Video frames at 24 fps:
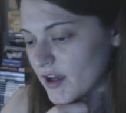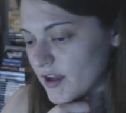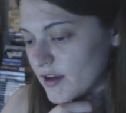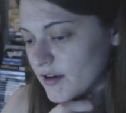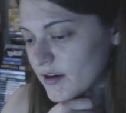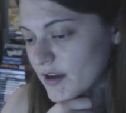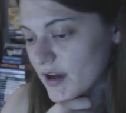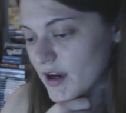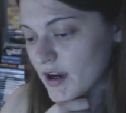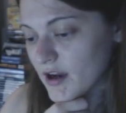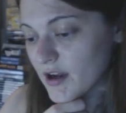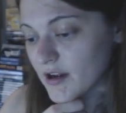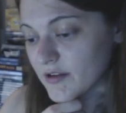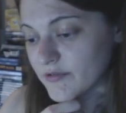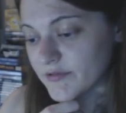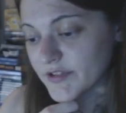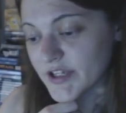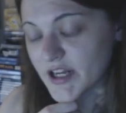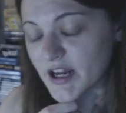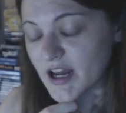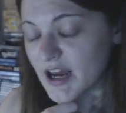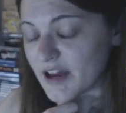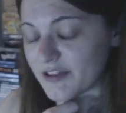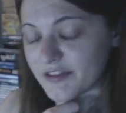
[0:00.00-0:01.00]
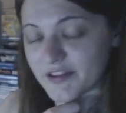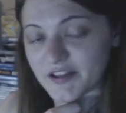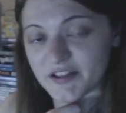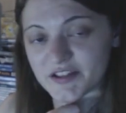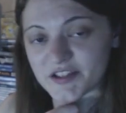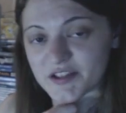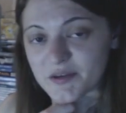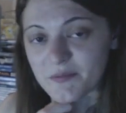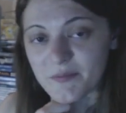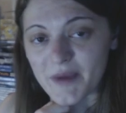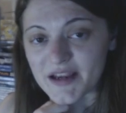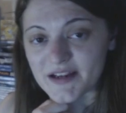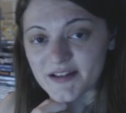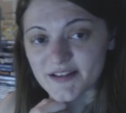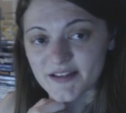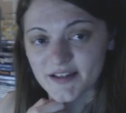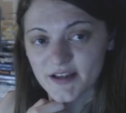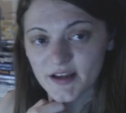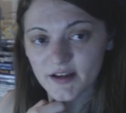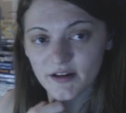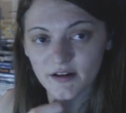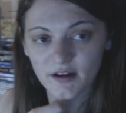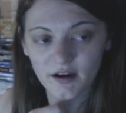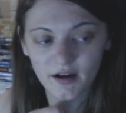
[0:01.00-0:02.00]
And yeah, I think it's
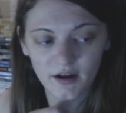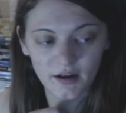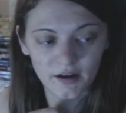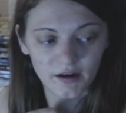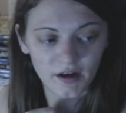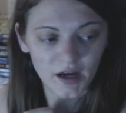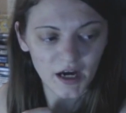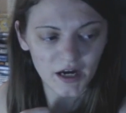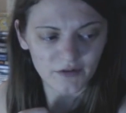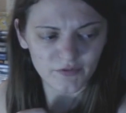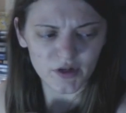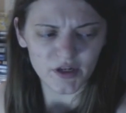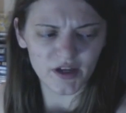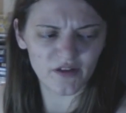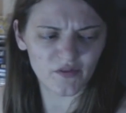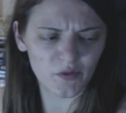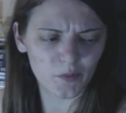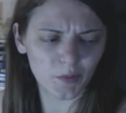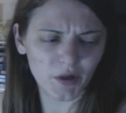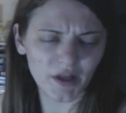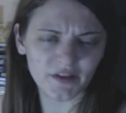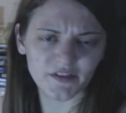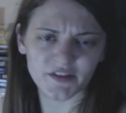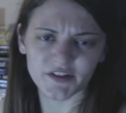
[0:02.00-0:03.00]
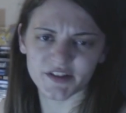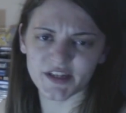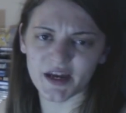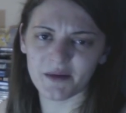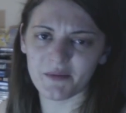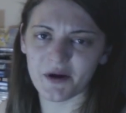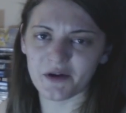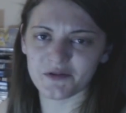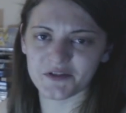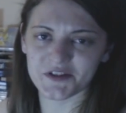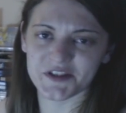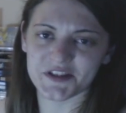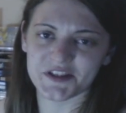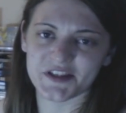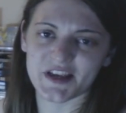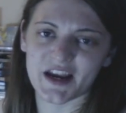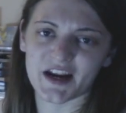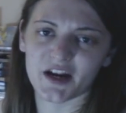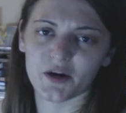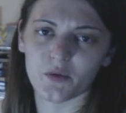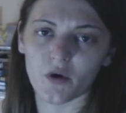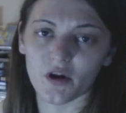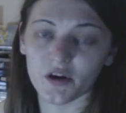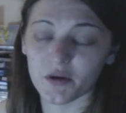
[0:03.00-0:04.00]
amazing. And I've only ever played the demo to the
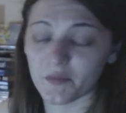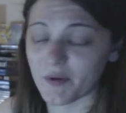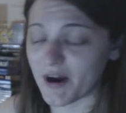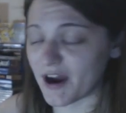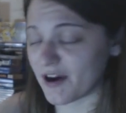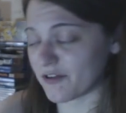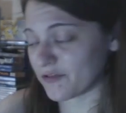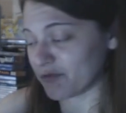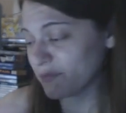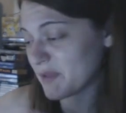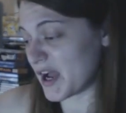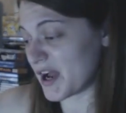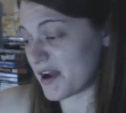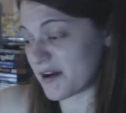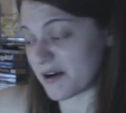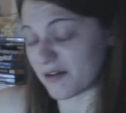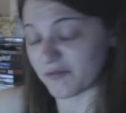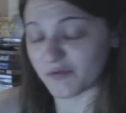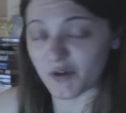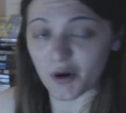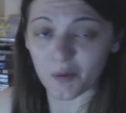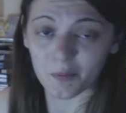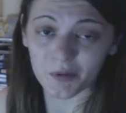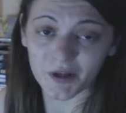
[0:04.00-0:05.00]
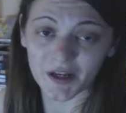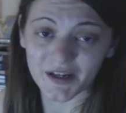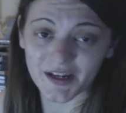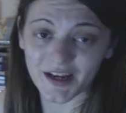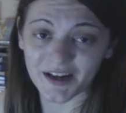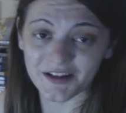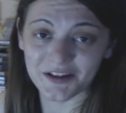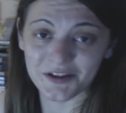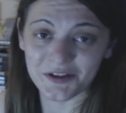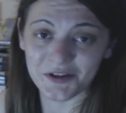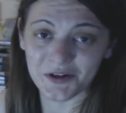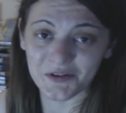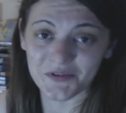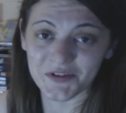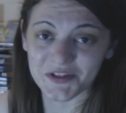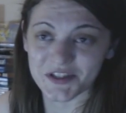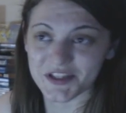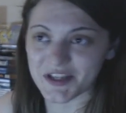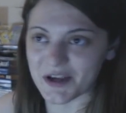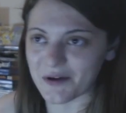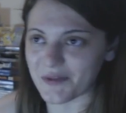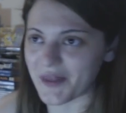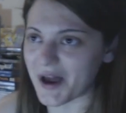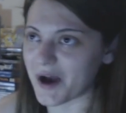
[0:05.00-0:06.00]
second one. Apart from that, I've not played any of the
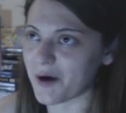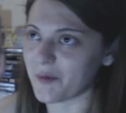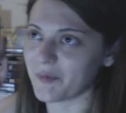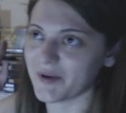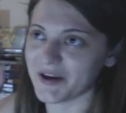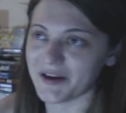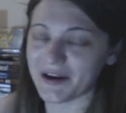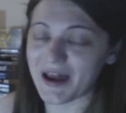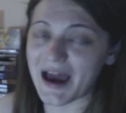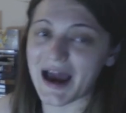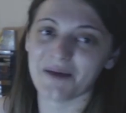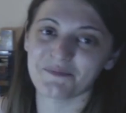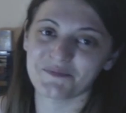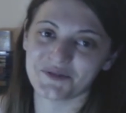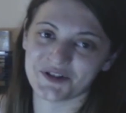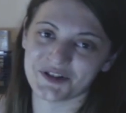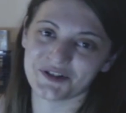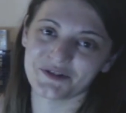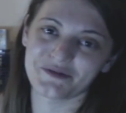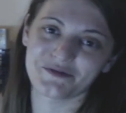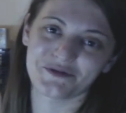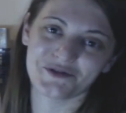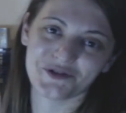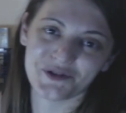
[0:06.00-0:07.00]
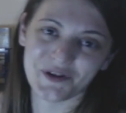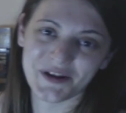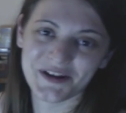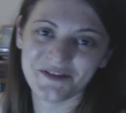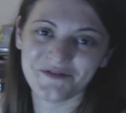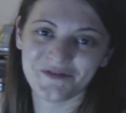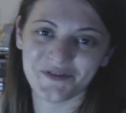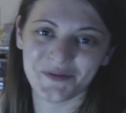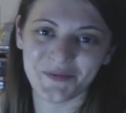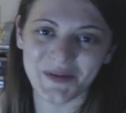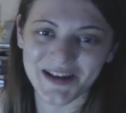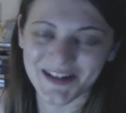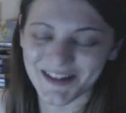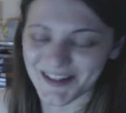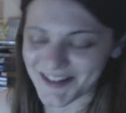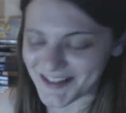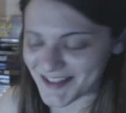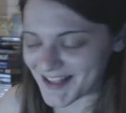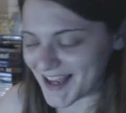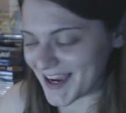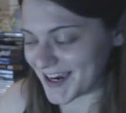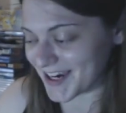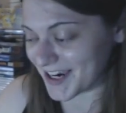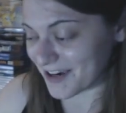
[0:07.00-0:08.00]
others, so that'll be an absolute treat for me.
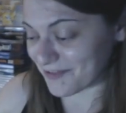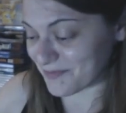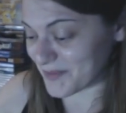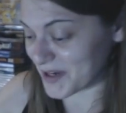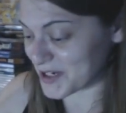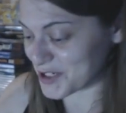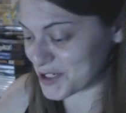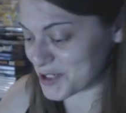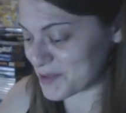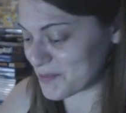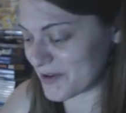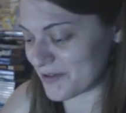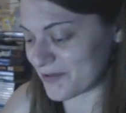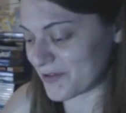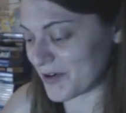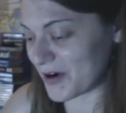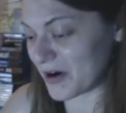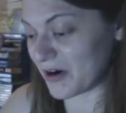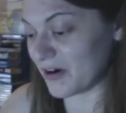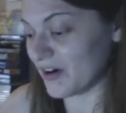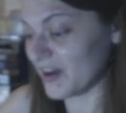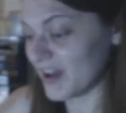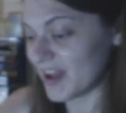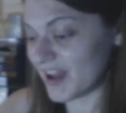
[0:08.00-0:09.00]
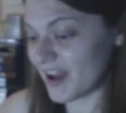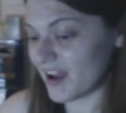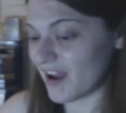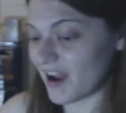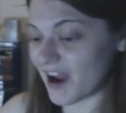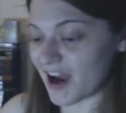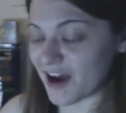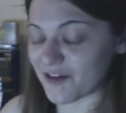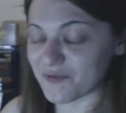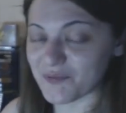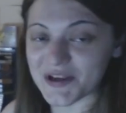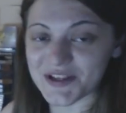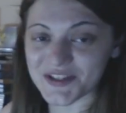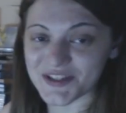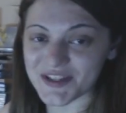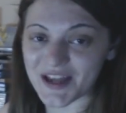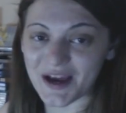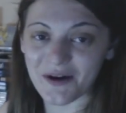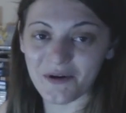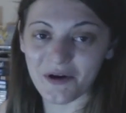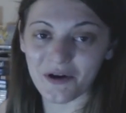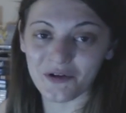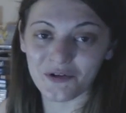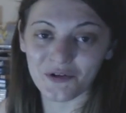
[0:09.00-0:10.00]
Because like I've mentioned before, I've
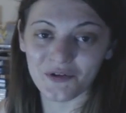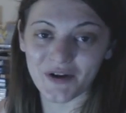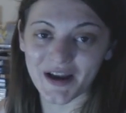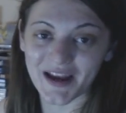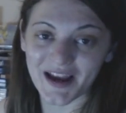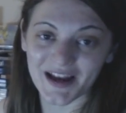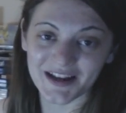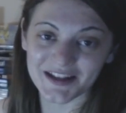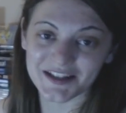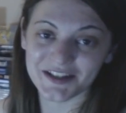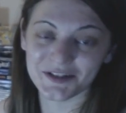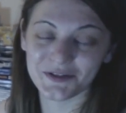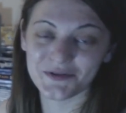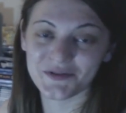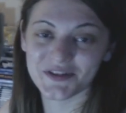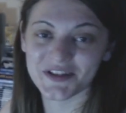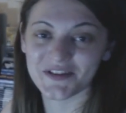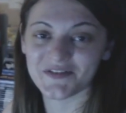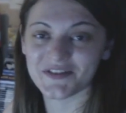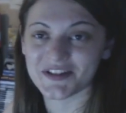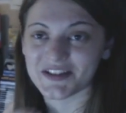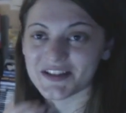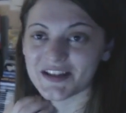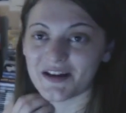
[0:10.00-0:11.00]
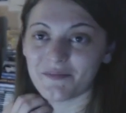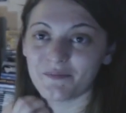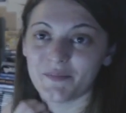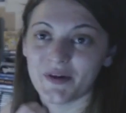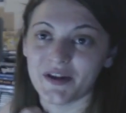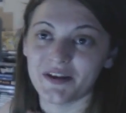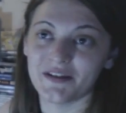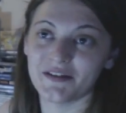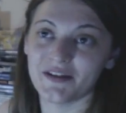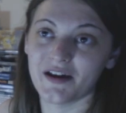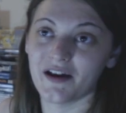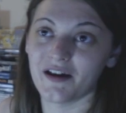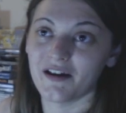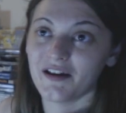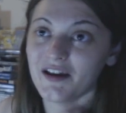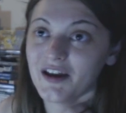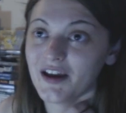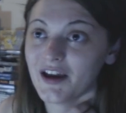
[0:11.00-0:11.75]
missed out on great exclusives because I've been,